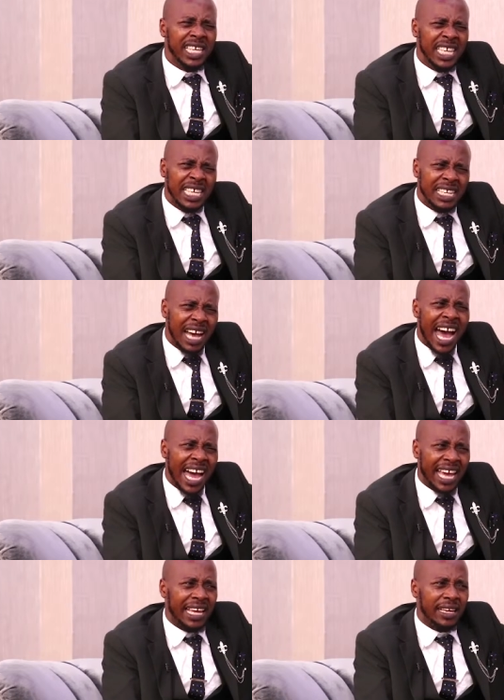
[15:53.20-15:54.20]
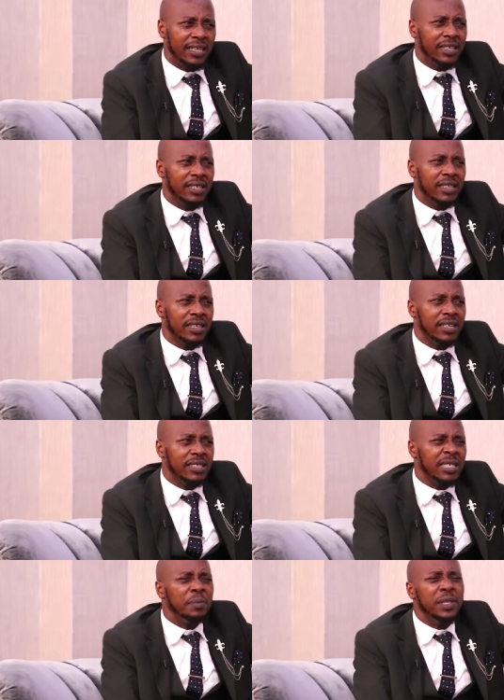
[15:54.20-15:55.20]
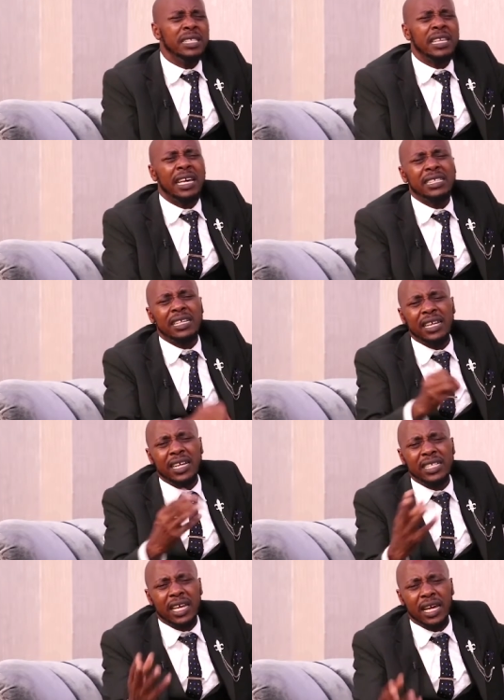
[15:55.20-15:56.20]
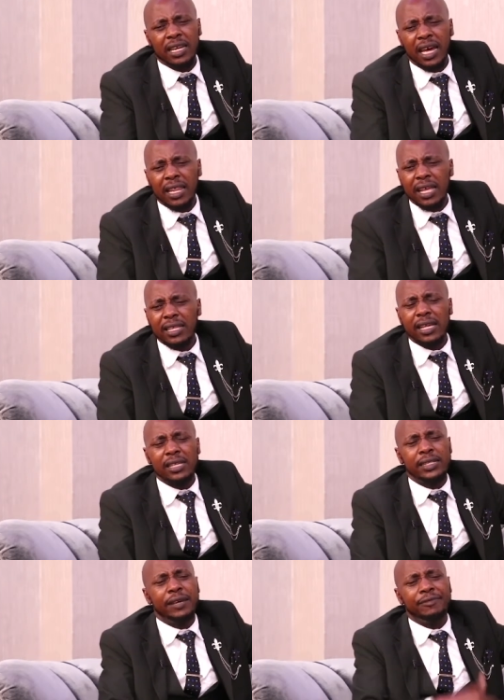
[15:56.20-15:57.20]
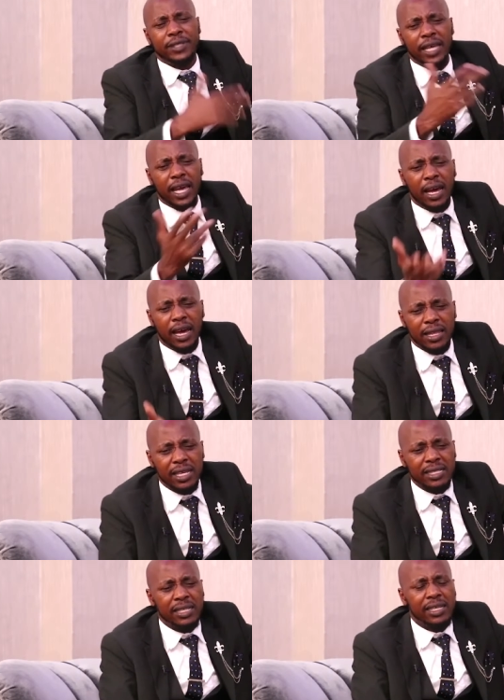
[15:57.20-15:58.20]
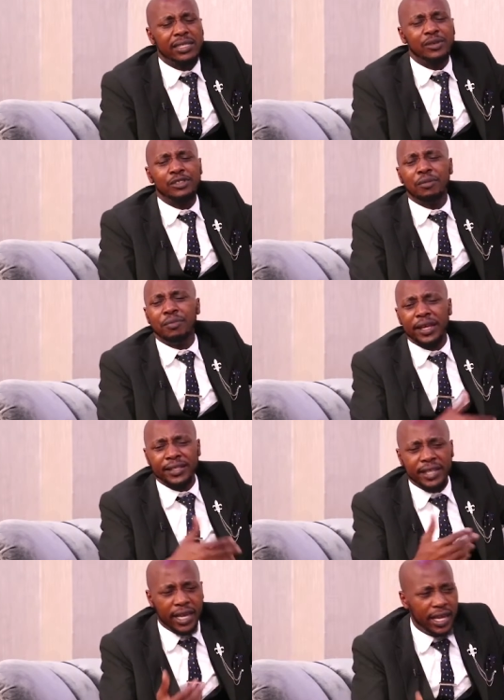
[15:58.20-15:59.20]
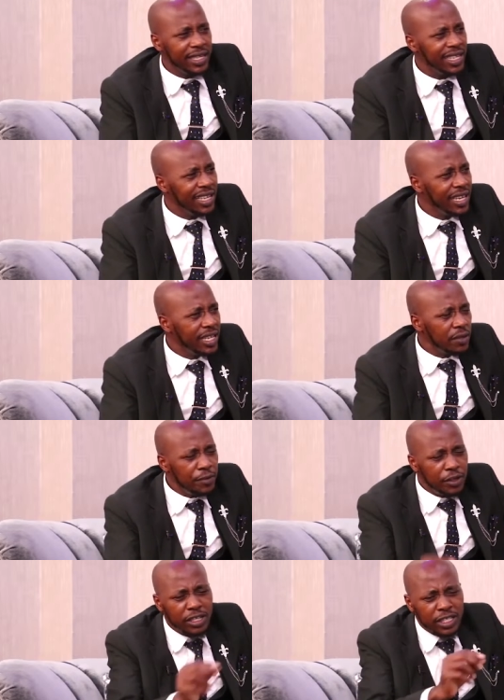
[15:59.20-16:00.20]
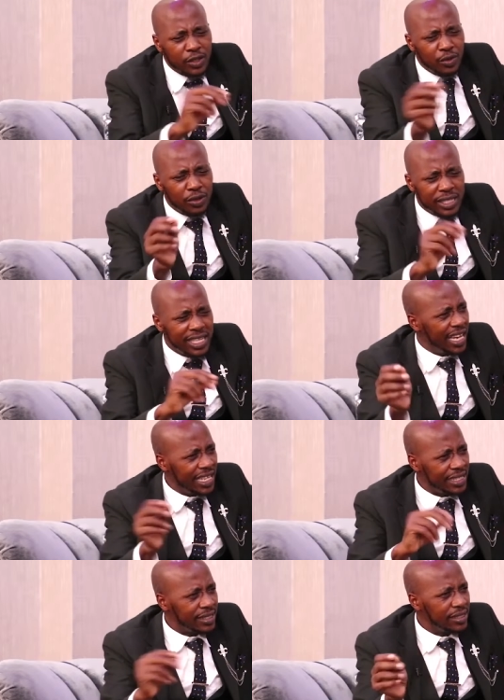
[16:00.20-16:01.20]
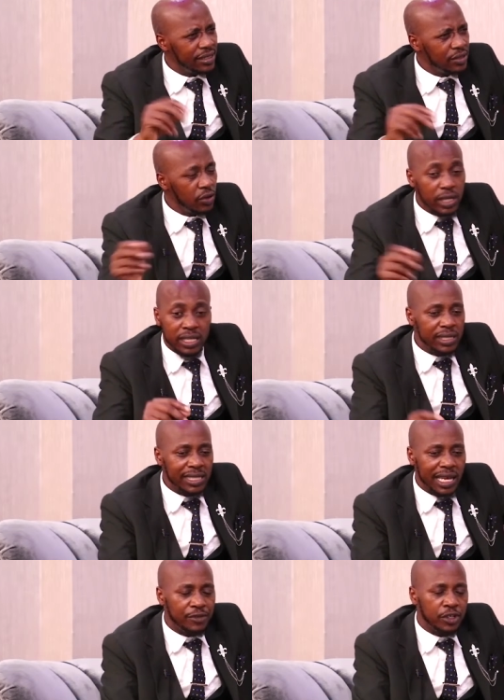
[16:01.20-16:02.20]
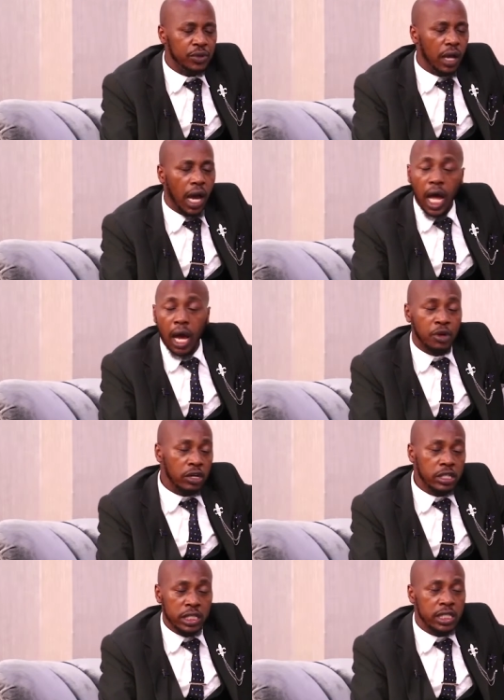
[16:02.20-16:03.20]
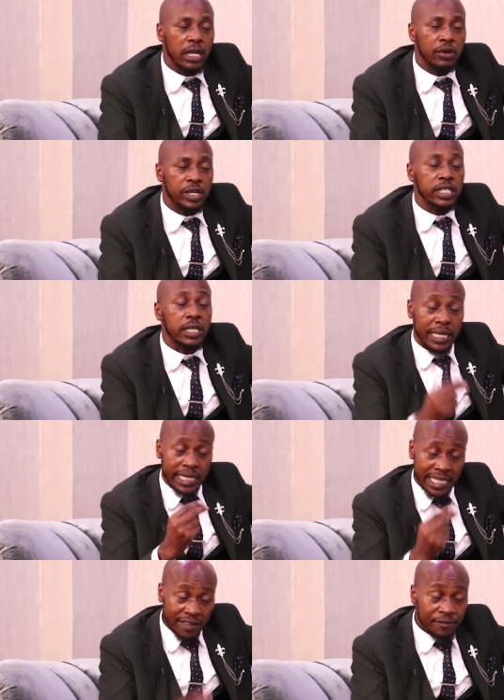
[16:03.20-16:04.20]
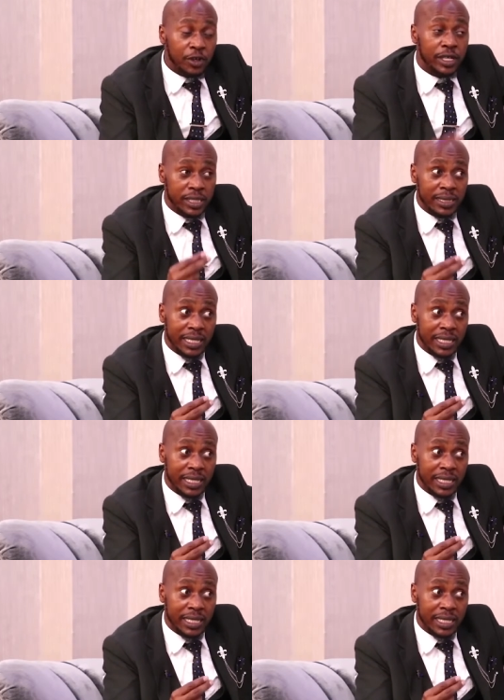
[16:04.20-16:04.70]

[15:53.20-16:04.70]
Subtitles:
keen eye, some things are exaggerated, others are just left there, others are just automated. So if you don't scrutinize, so in this life, don't say, I am not detail-oriented. The devil is in the